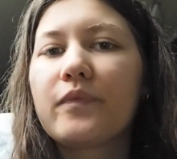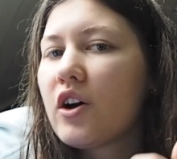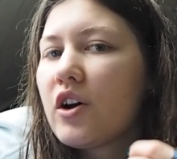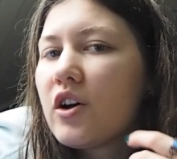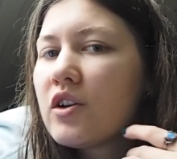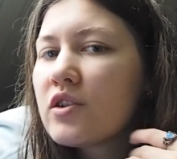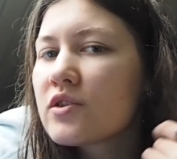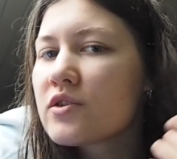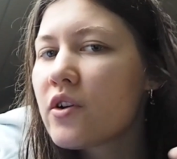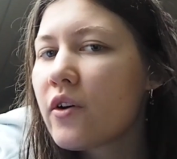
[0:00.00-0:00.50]

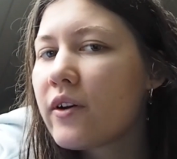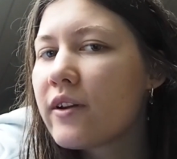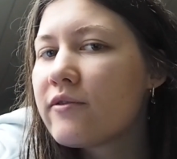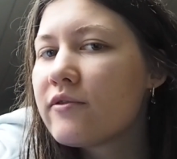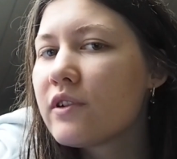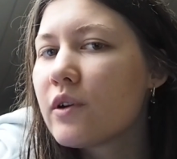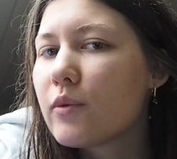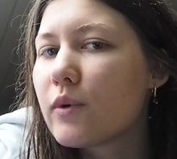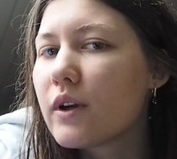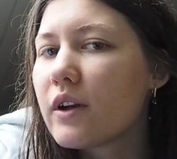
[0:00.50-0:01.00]
Also
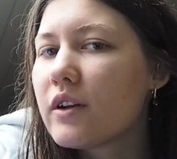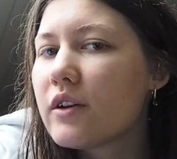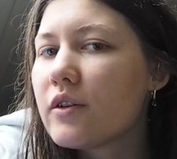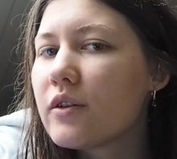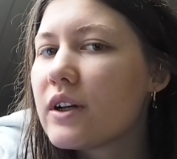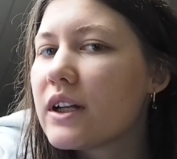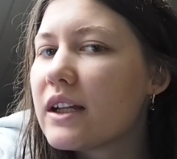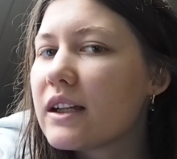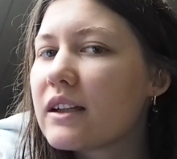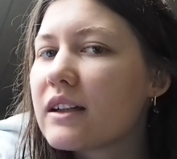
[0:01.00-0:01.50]
if you're
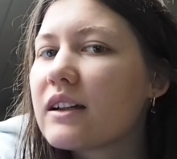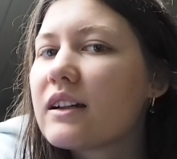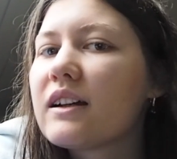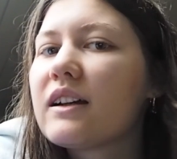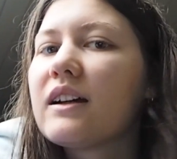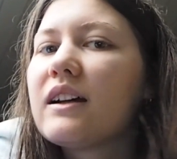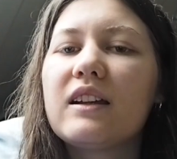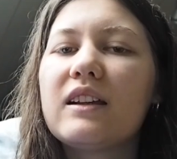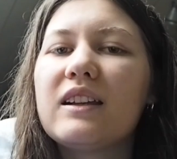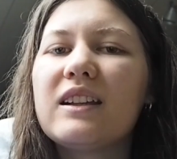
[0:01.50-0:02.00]
wondering
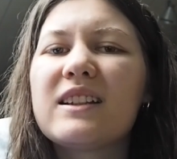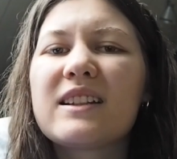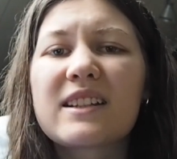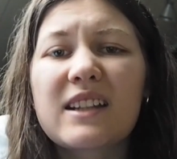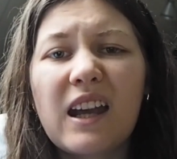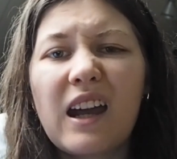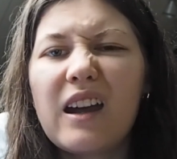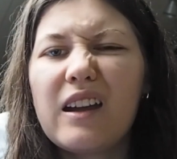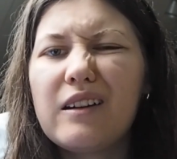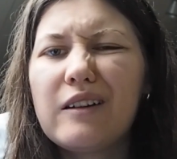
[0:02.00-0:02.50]
it's
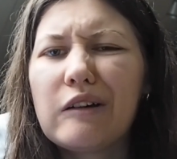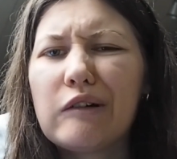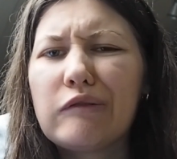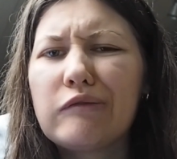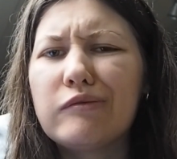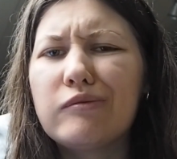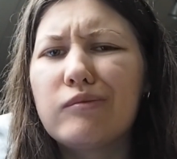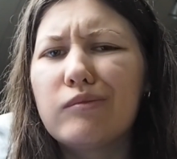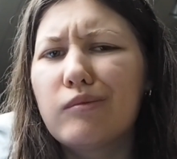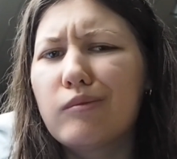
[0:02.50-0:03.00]
kind of
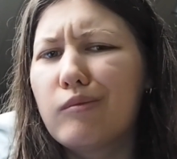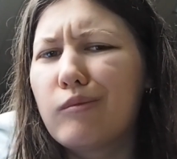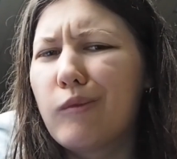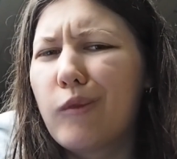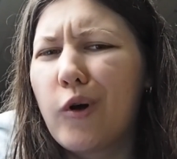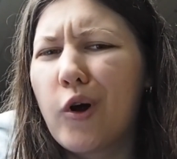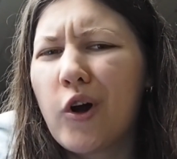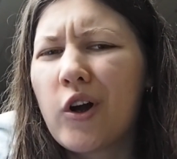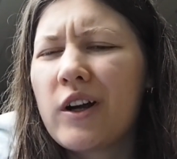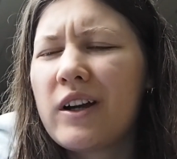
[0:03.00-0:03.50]

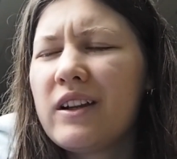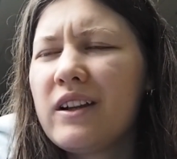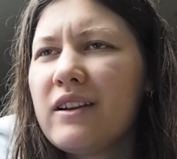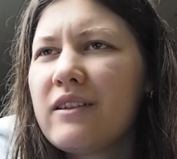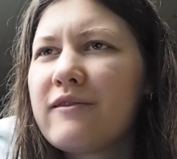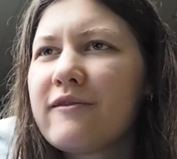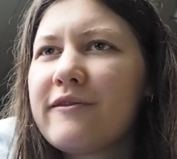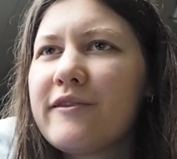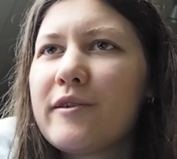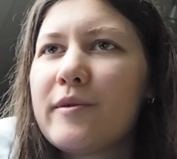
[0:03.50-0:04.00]

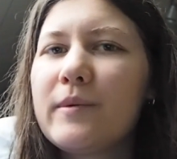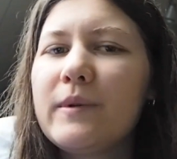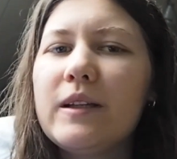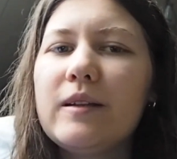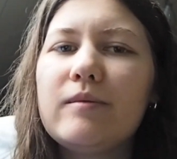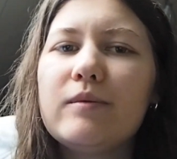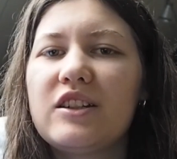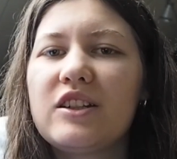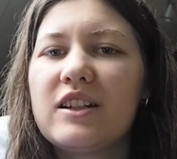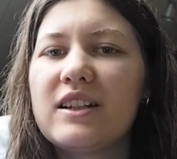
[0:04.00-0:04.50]
morning for
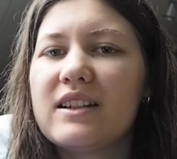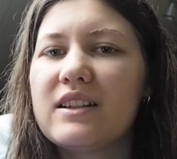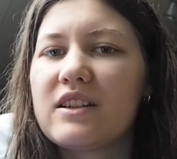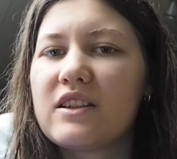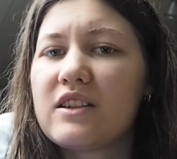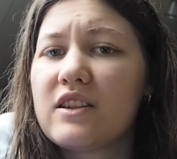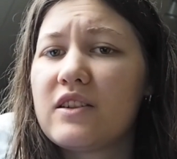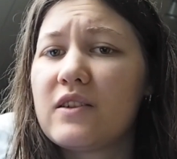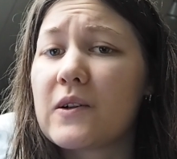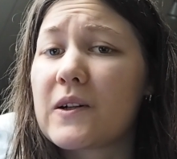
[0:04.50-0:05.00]
me
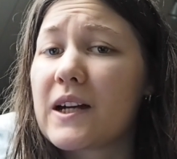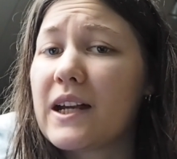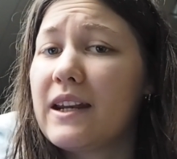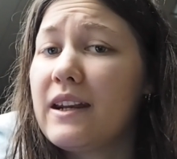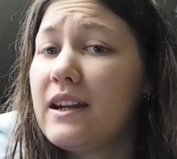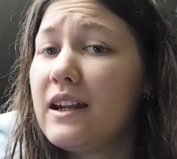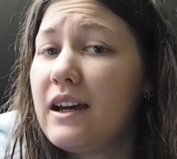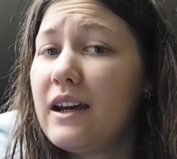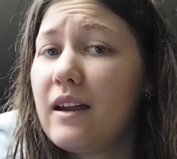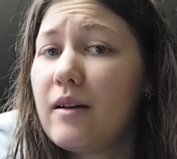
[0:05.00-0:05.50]
because took a
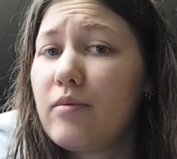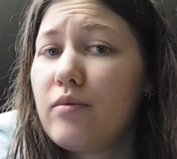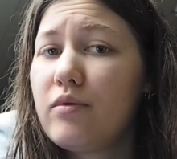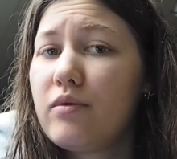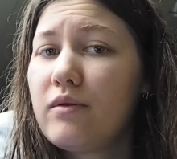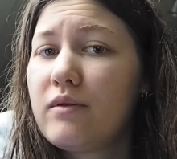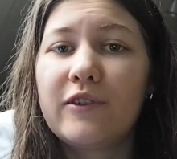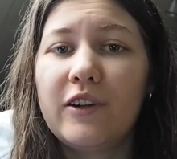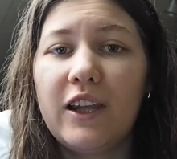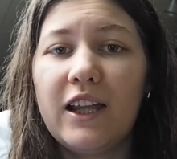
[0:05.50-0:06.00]
nap
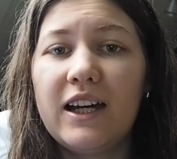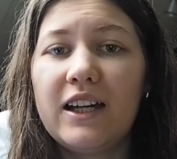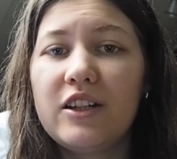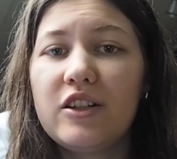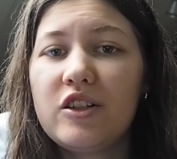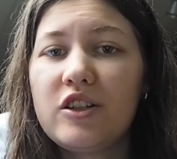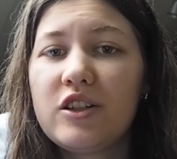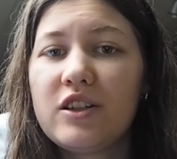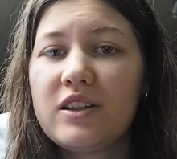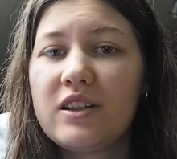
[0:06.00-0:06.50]
for
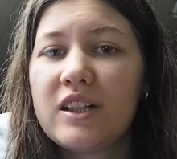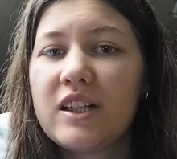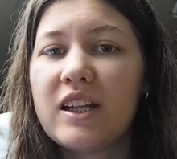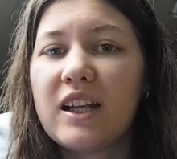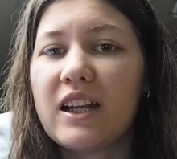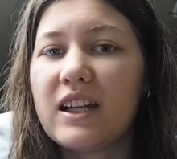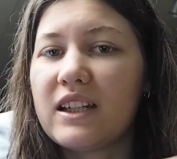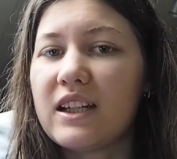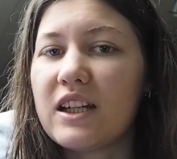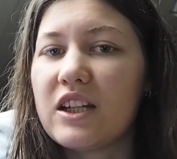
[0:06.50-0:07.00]
lunch
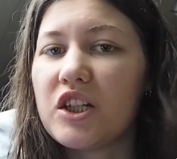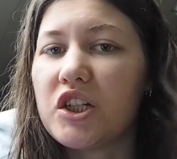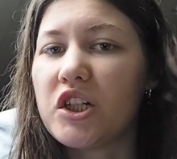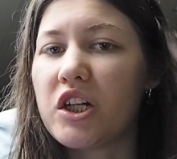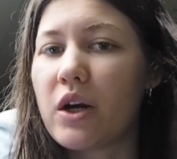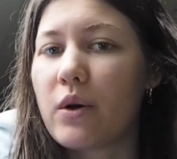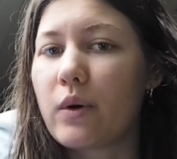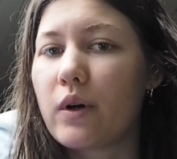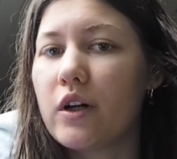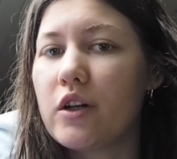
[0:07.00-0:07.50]
and then
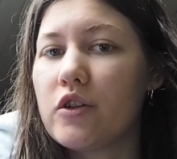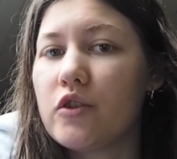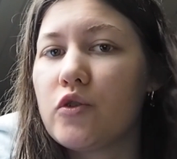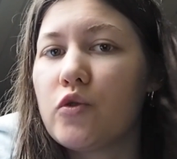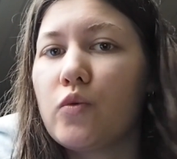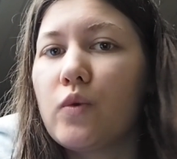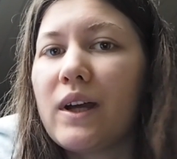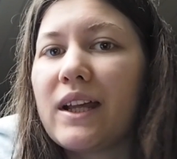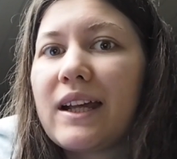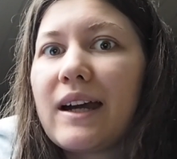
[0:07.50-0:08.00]
showered
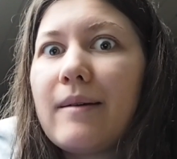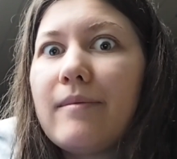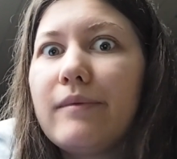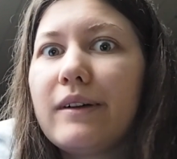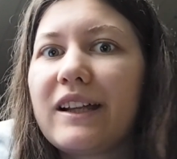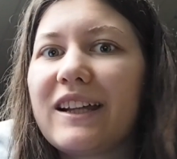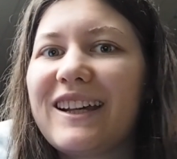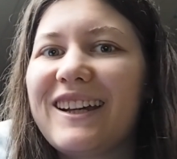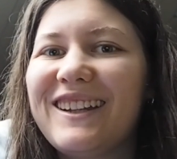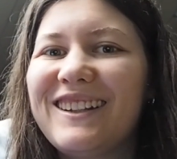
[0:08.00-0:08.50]
to wake up
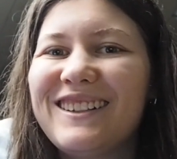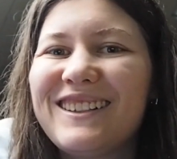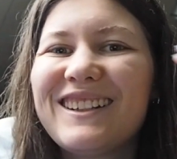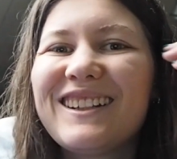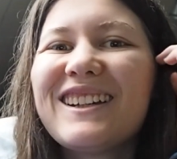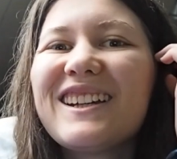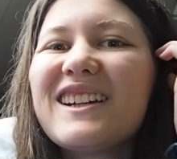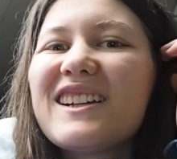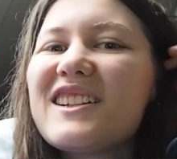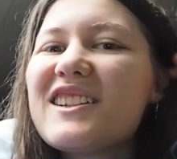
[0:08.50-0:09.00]
again
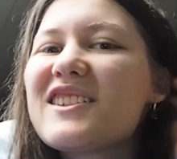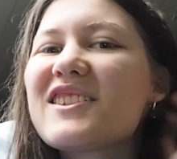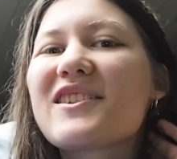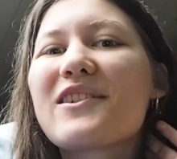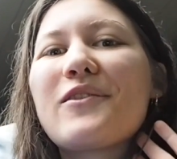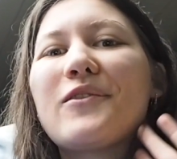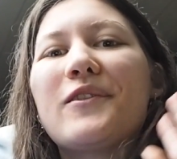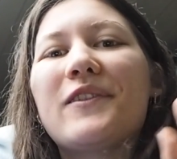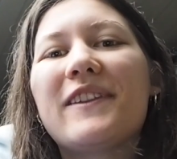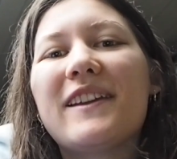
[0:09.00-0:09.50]

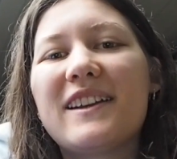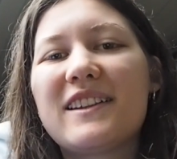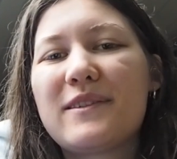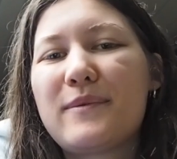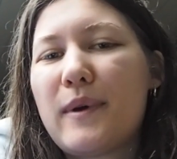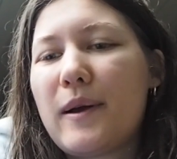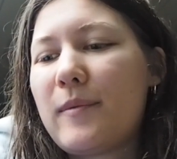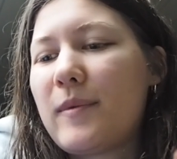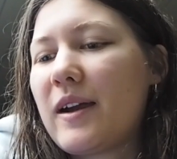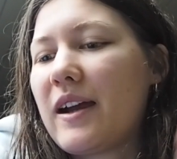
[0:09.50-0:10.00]
so
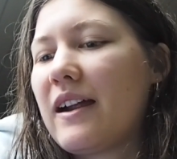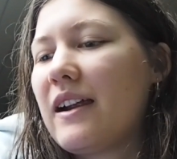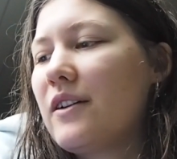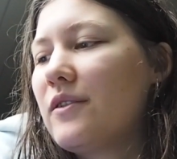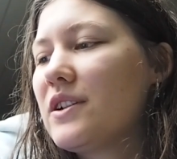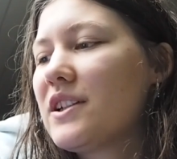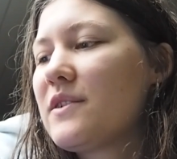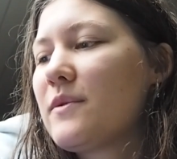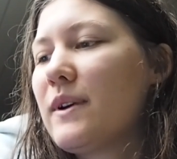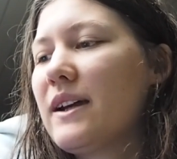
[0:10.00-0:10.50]
that's why my hair
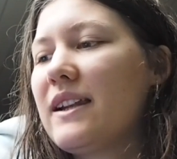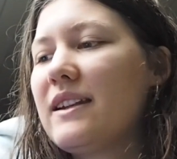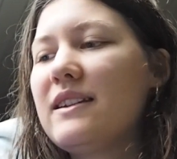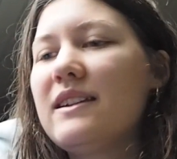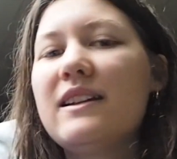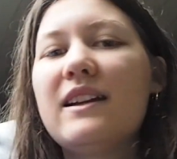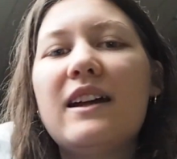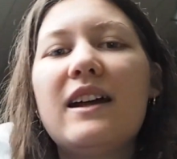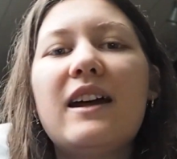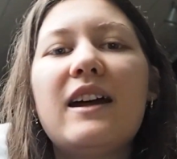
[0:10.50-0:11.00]
is wet.
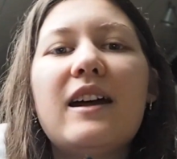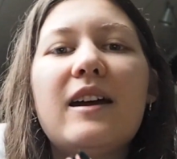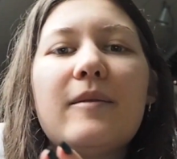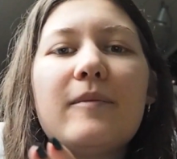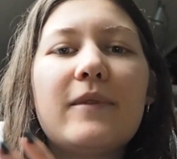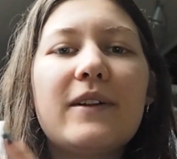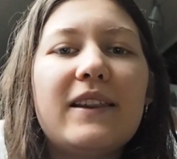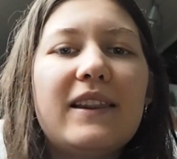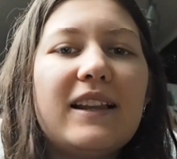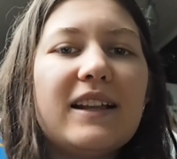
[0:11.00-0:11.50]

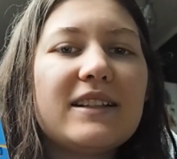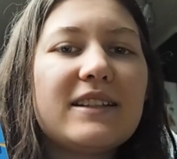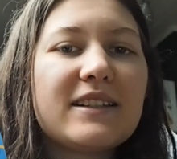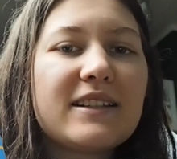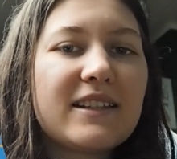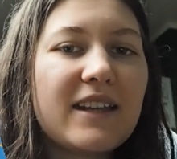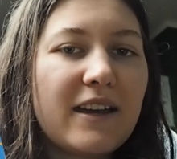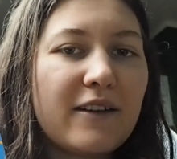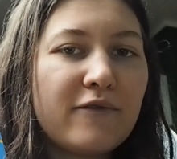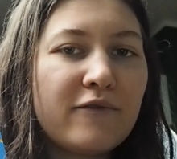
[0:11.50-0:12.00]
But let's
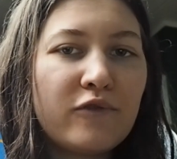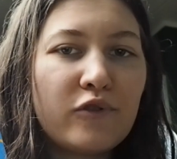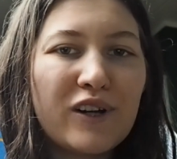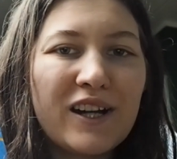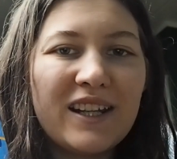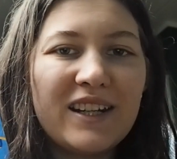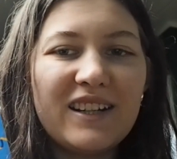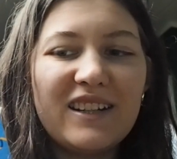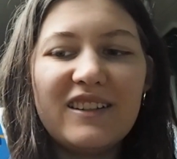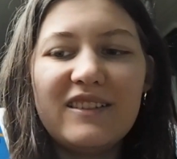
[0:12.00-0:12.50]
dive
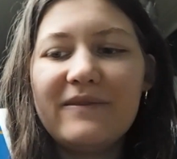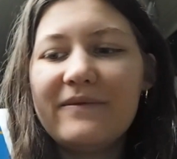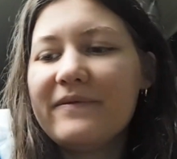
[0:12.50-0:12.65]
right in.